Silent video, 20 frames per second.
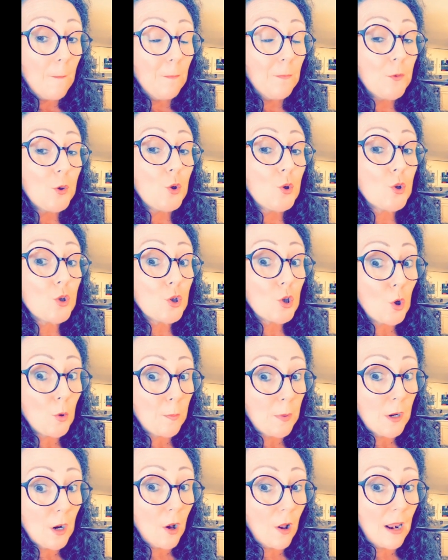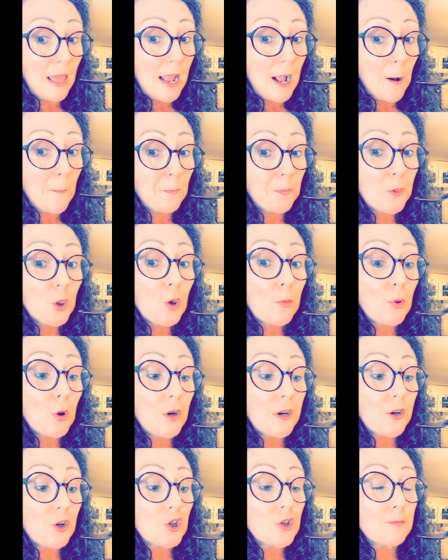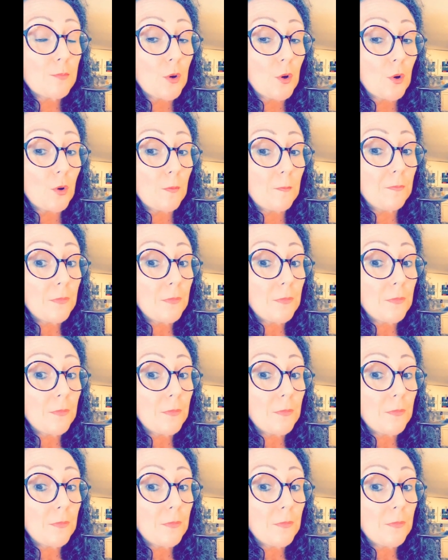you scoop it all out, you put it in your spoon,